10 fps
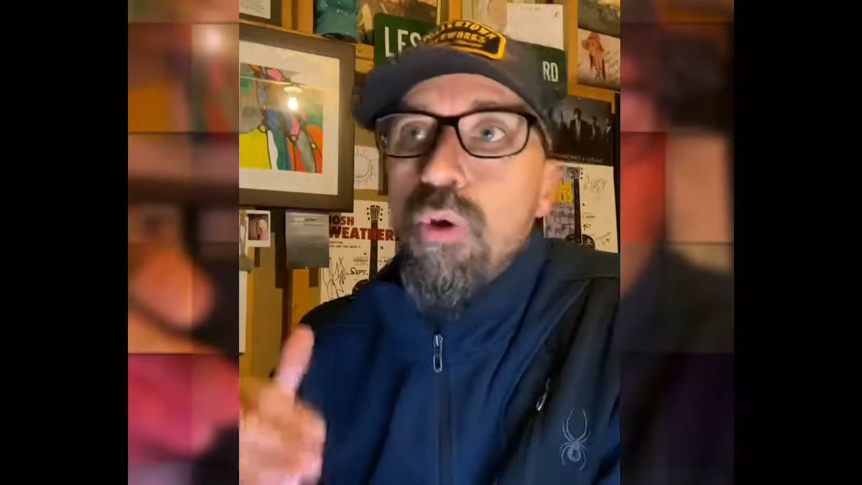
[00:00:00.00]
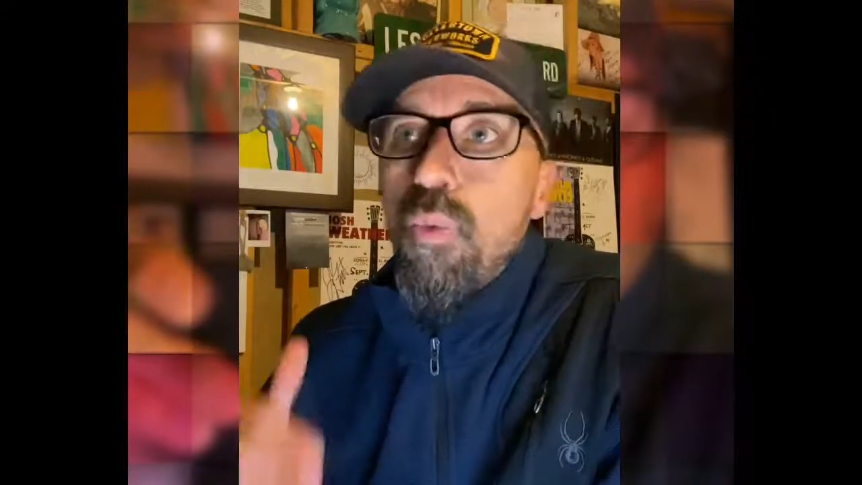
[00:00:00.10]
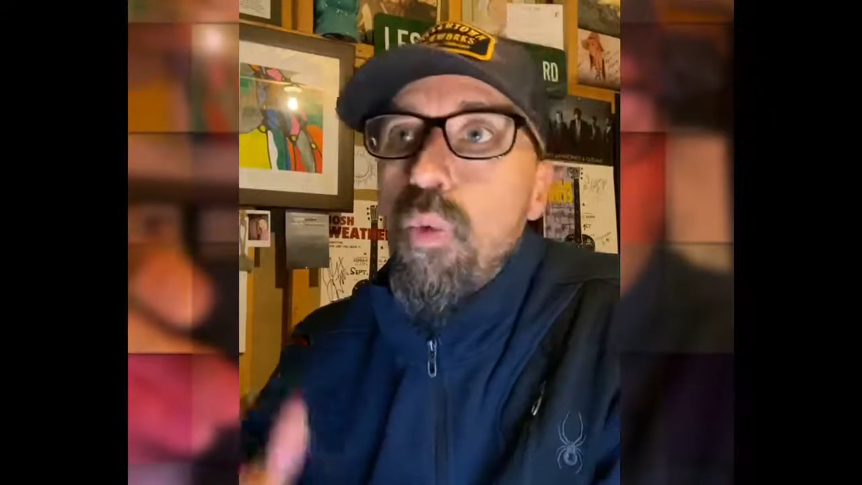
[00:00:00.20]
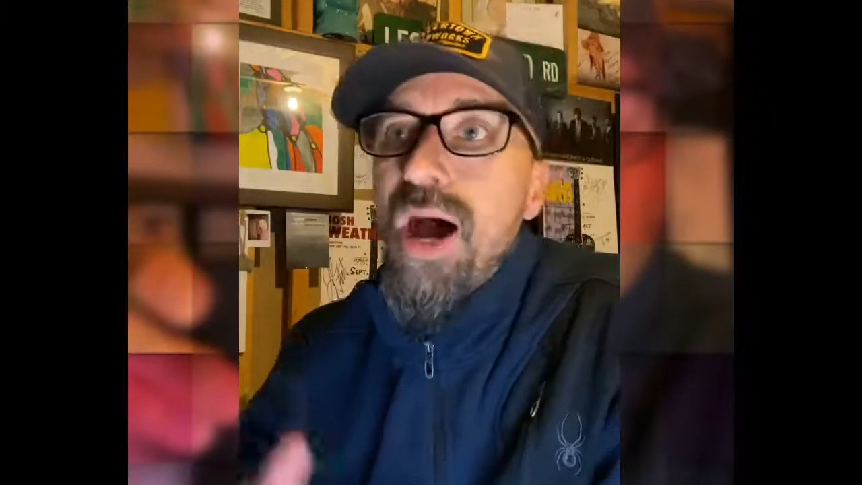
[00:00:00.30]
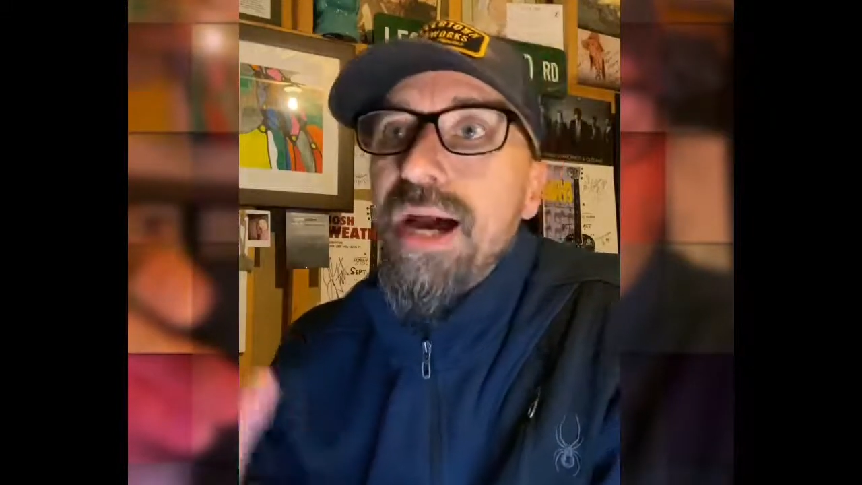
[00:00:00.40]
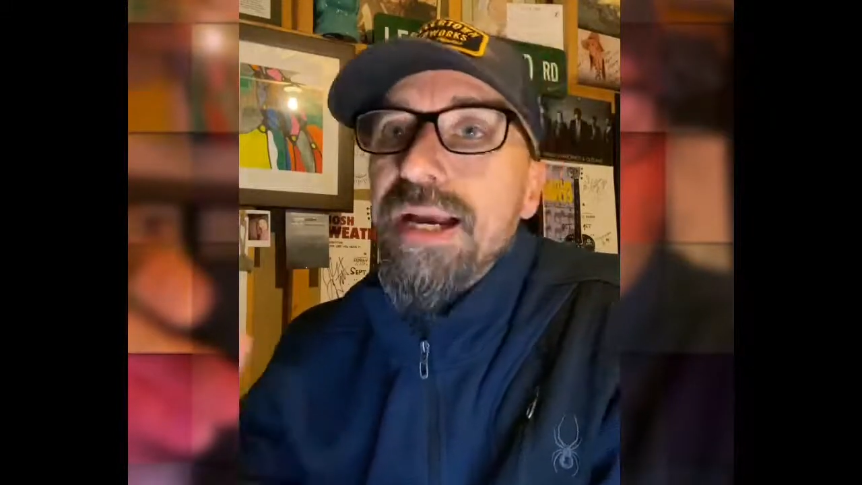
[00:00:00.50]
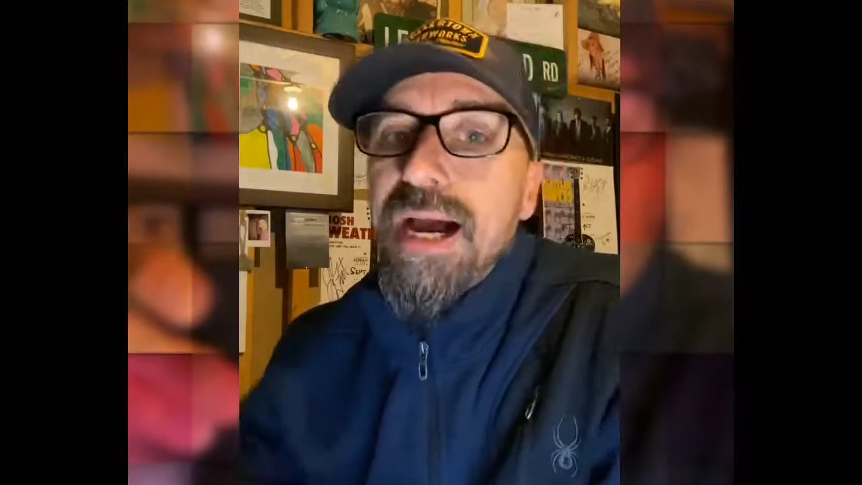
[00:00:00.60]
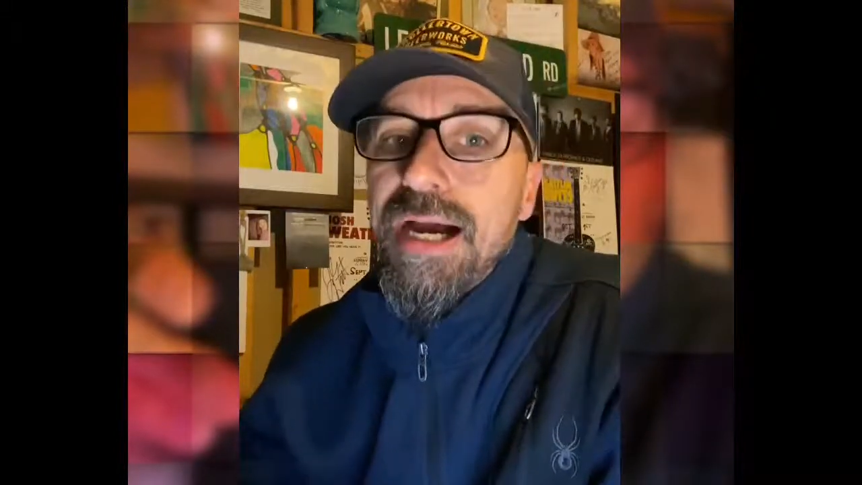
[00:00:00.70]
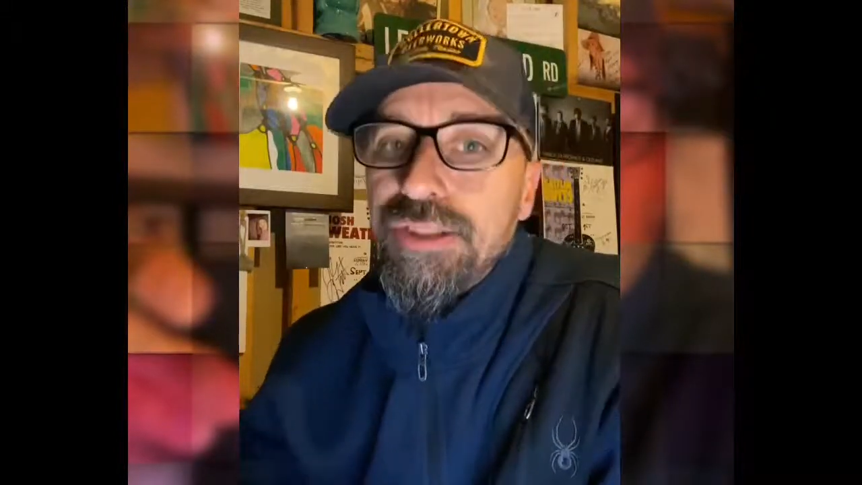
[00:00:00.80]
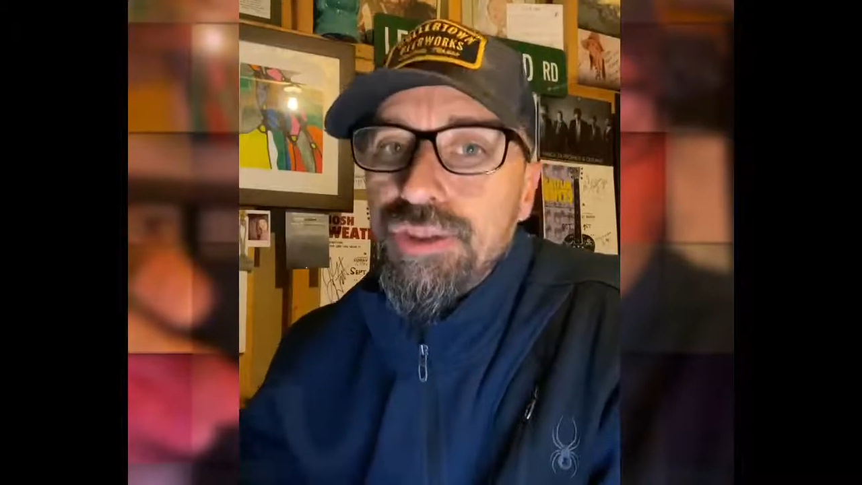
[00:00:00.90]
why
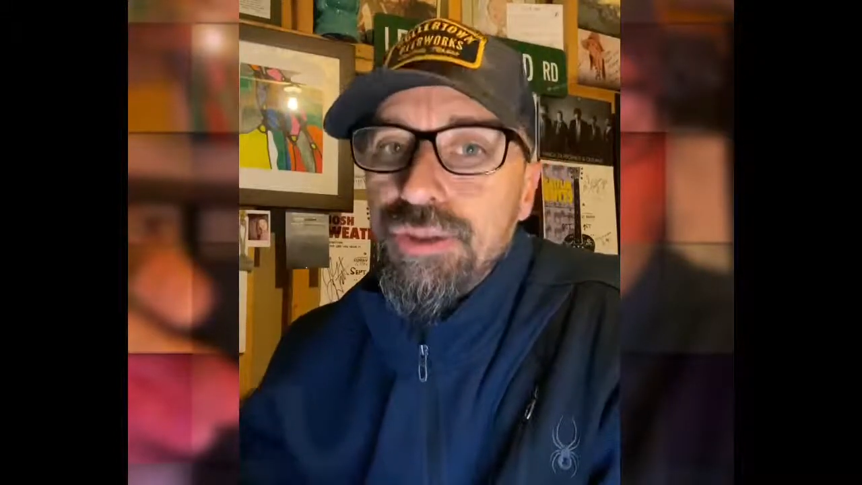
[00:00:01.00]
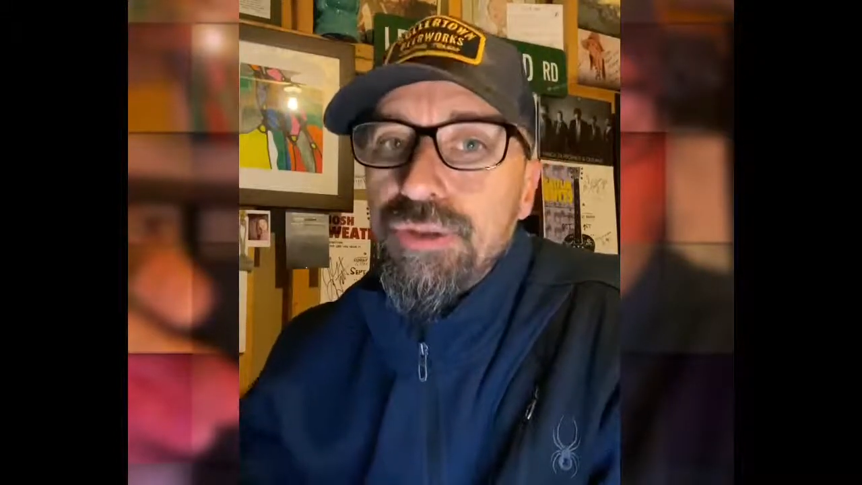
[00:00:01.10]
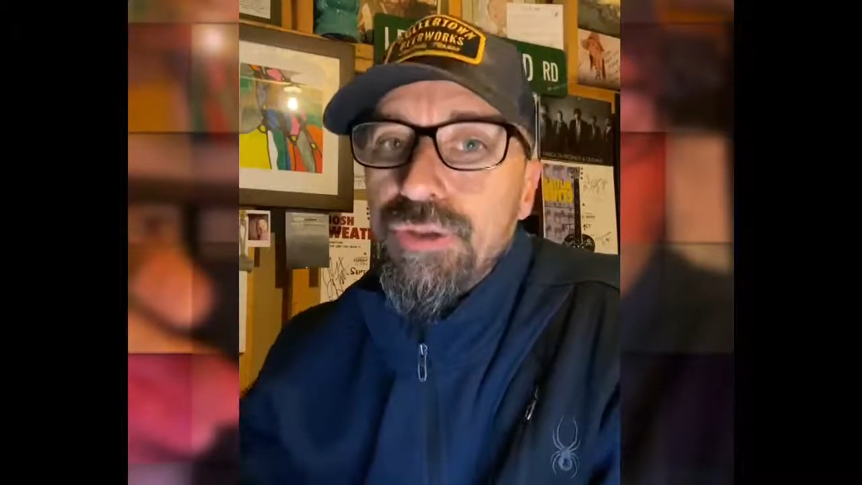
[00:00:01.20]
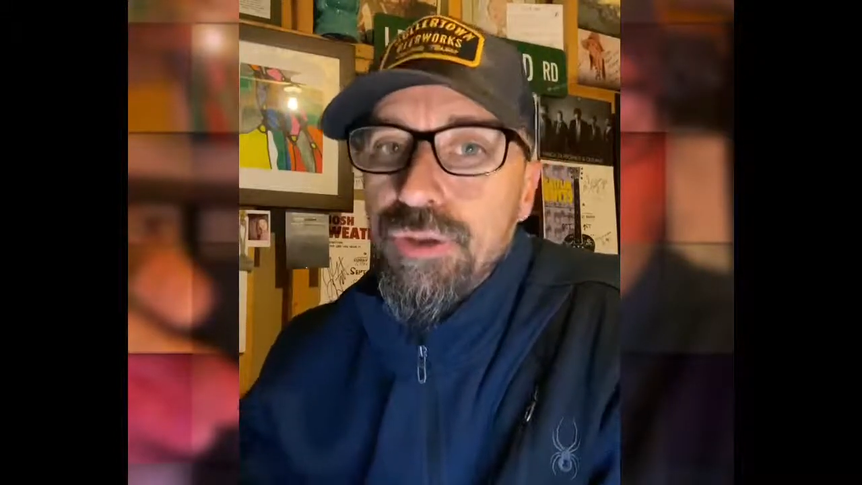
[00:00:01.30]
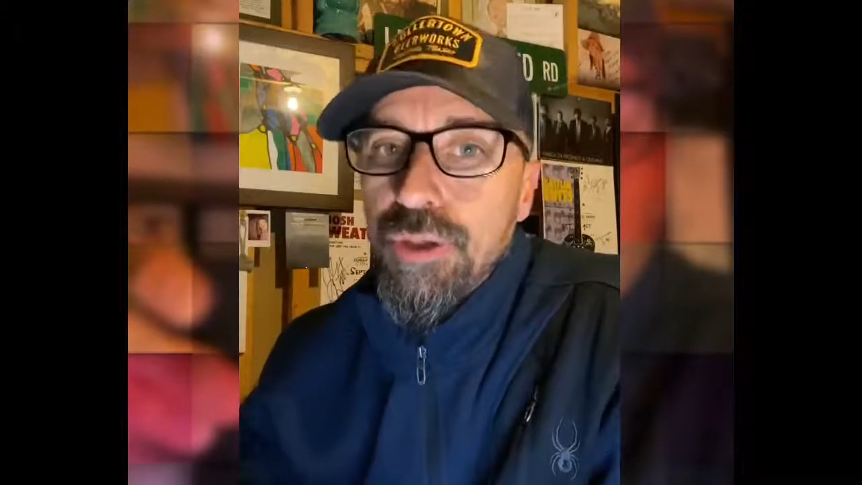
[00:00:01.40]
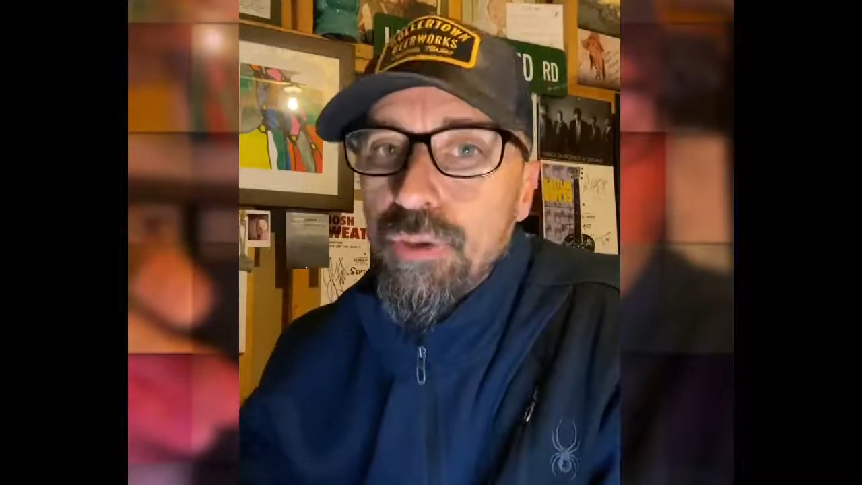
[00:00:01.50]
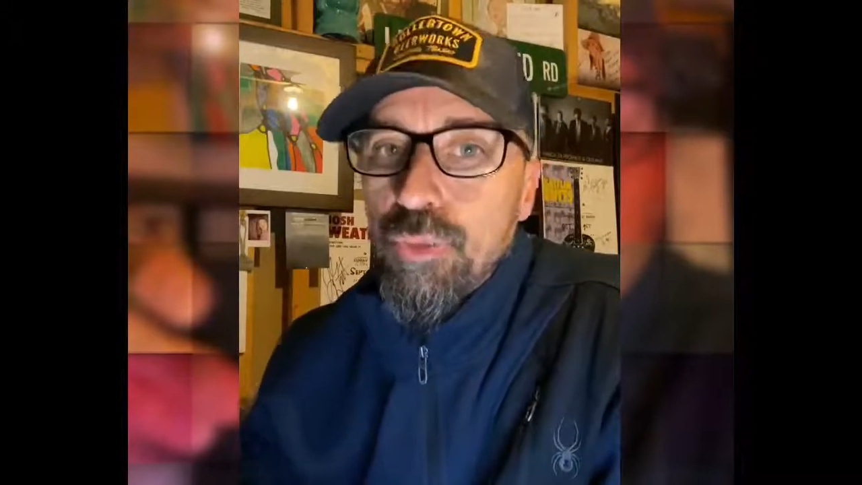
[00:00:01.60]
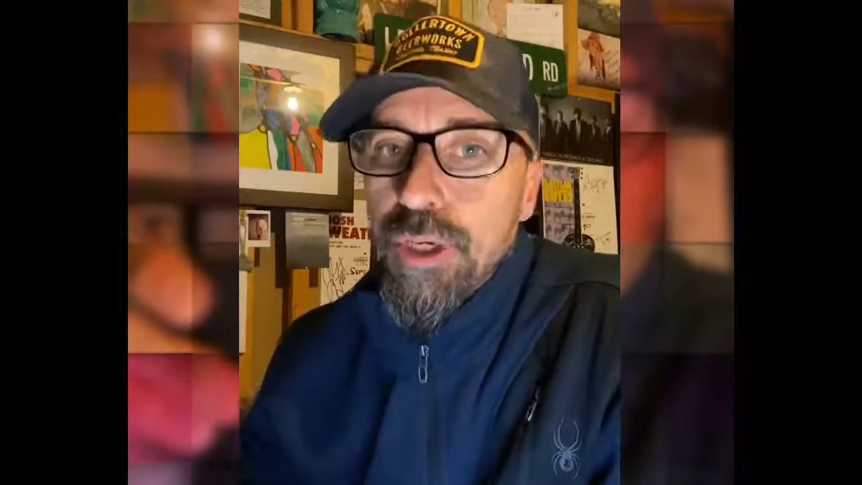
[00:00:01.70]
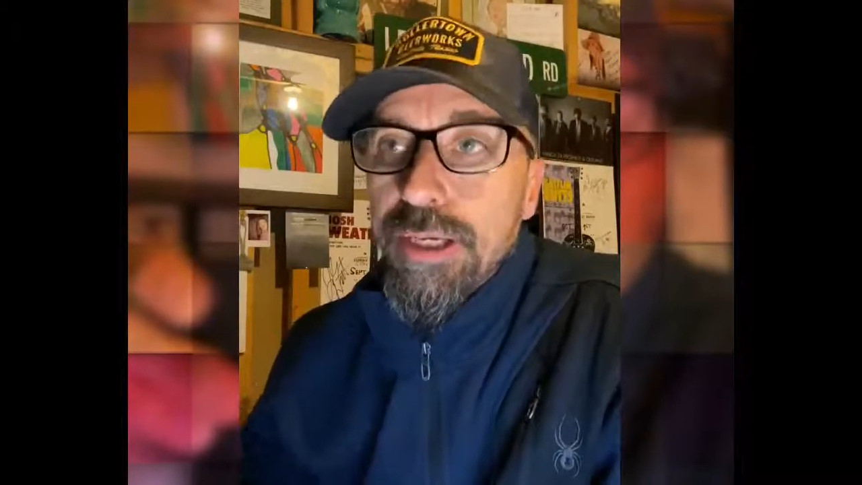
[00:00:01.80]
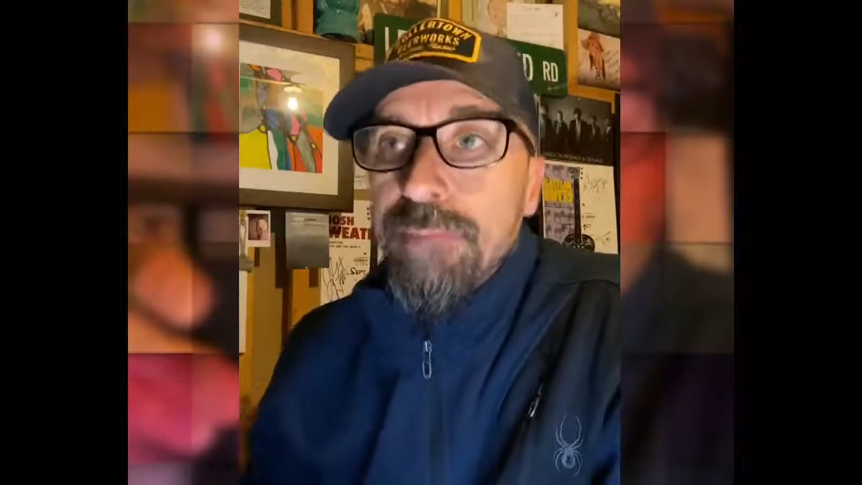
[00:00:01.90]
I shouldn't go
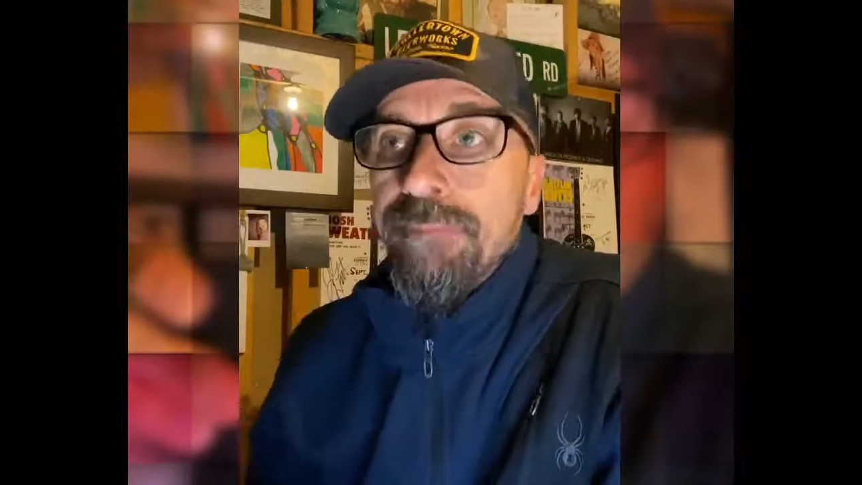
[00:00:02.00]
run.